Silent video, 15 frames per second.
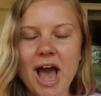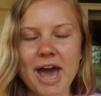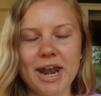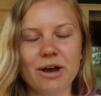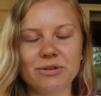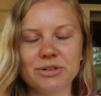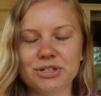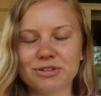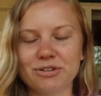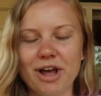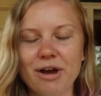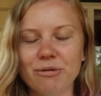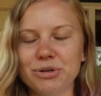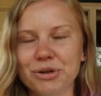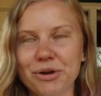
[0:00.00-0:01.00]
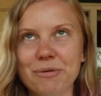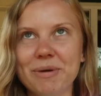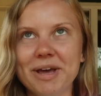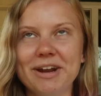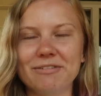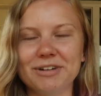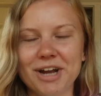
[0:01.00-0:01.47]
And I was just like, I would go to
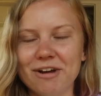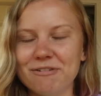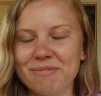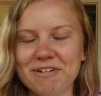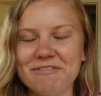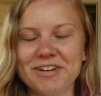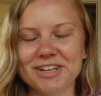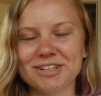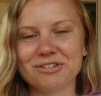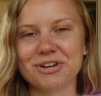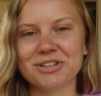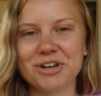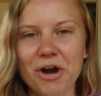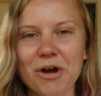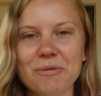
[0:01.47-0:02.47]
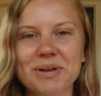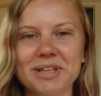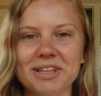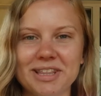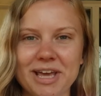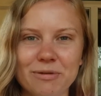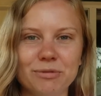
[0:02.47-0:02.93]
bed every night with my fingers crossed,
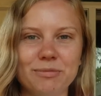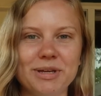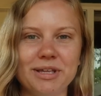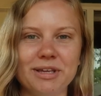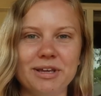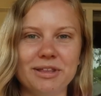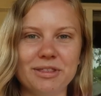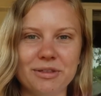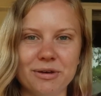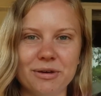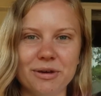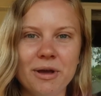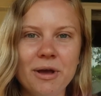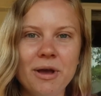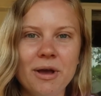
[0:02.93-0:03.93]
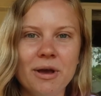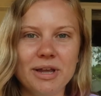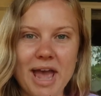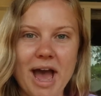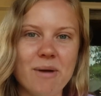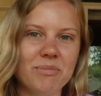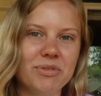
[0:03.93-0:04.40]
hoping that they would be the
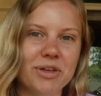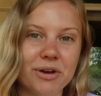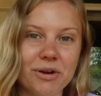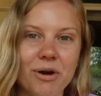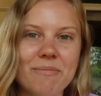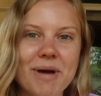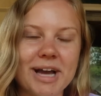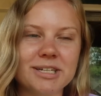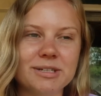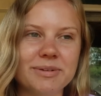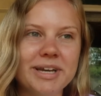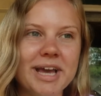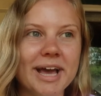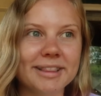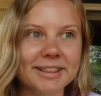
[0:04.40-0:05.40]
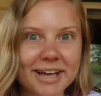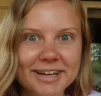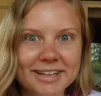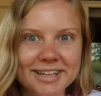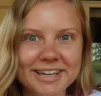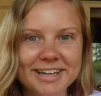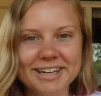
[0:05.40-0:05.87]
camp that got back to me. And
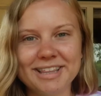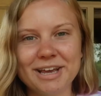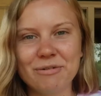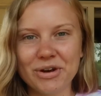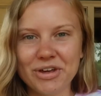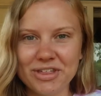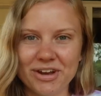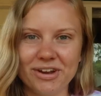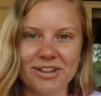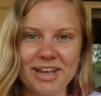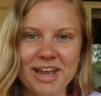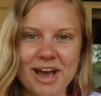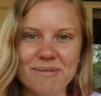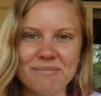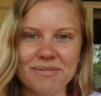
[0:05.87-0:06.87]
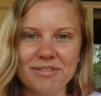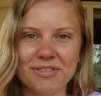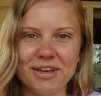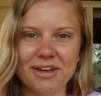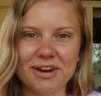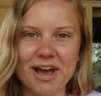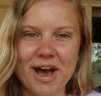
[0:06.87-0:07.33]
luckily they were the only camp
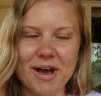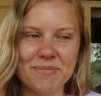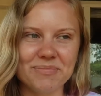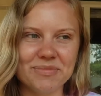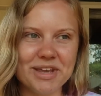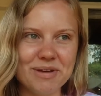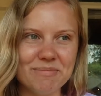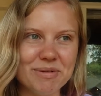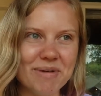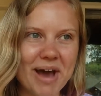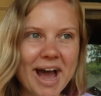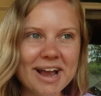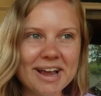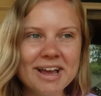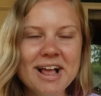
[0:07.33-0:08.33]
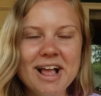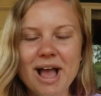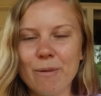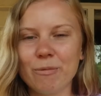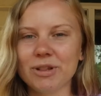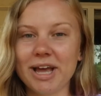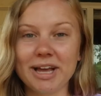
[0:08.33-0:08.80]
that hit me back
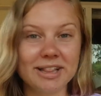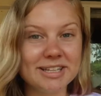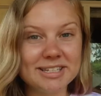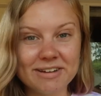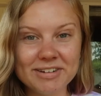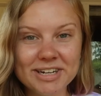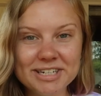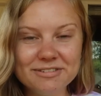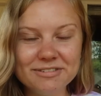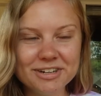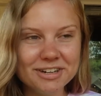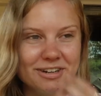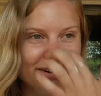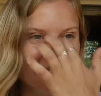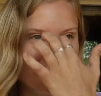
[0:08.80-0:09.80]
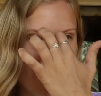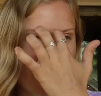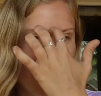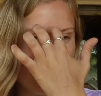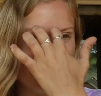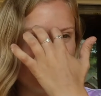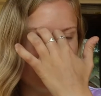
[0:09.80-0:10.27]
and were like, let's have an interview.
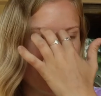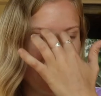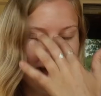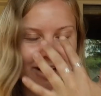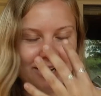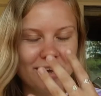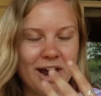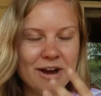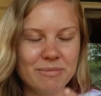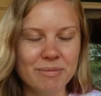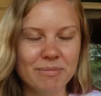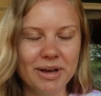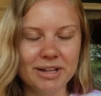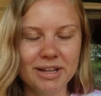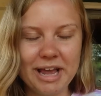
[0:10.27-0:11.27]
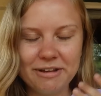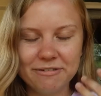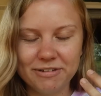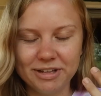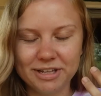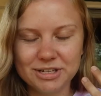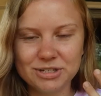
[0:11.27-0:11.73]
And I remember like
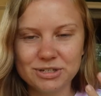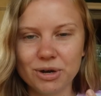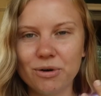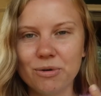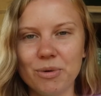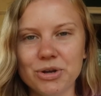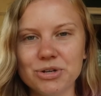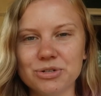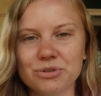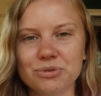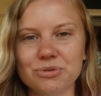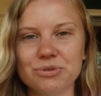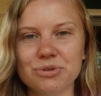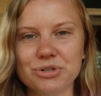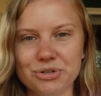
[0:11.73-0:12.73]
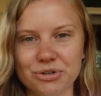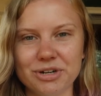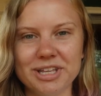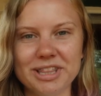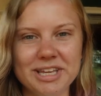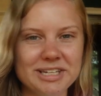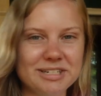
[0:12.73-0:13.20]
feeling so emotional
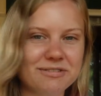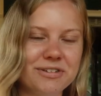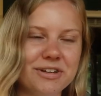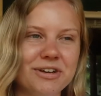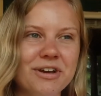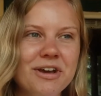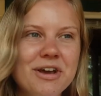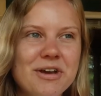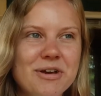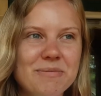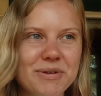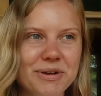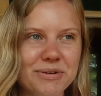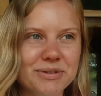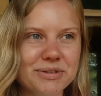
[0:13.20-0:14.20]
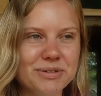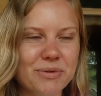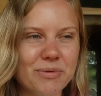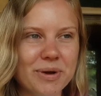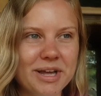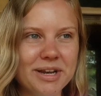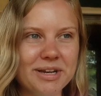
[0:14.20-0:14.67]
during the interview, because
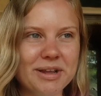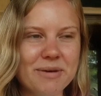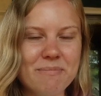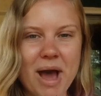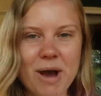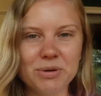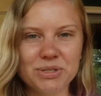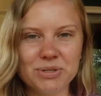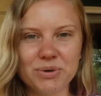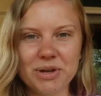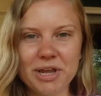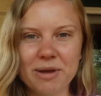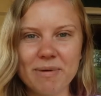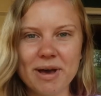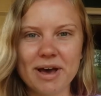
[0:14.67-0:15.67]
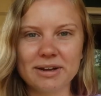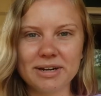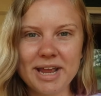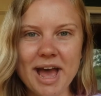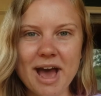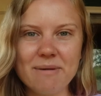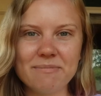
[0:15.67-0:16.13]
when Matt was talking
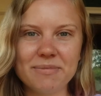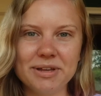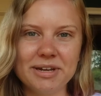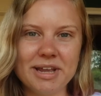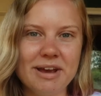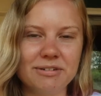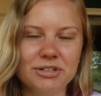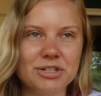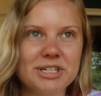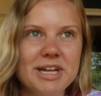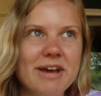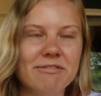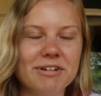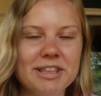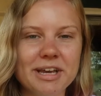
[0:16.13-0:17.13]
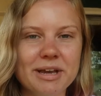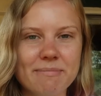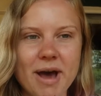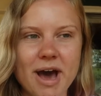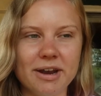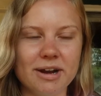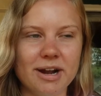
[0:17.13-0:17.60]
about camp and just everything
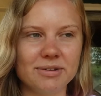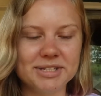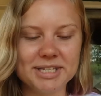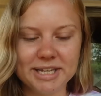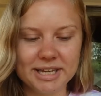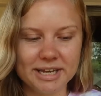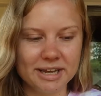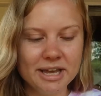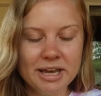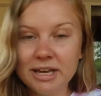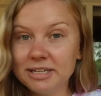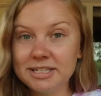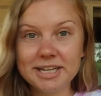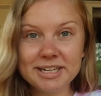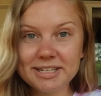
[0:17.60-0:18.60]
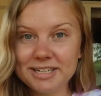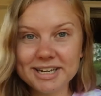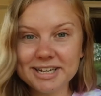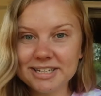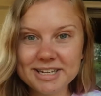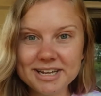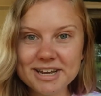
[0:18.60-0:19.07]
about it, I was thinking tick,
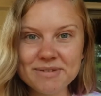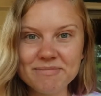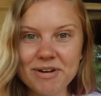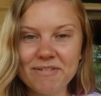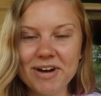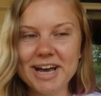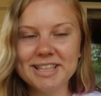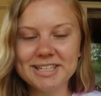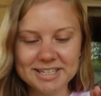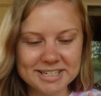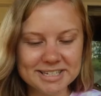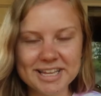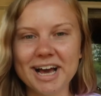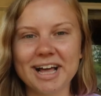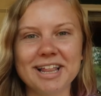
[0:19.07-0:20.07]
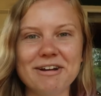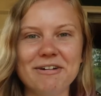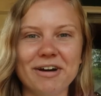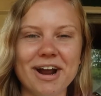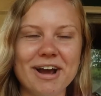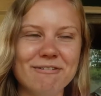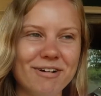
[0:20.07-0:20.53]
tick, tick in my mind, it's exactly
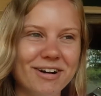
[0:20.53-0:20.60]
what I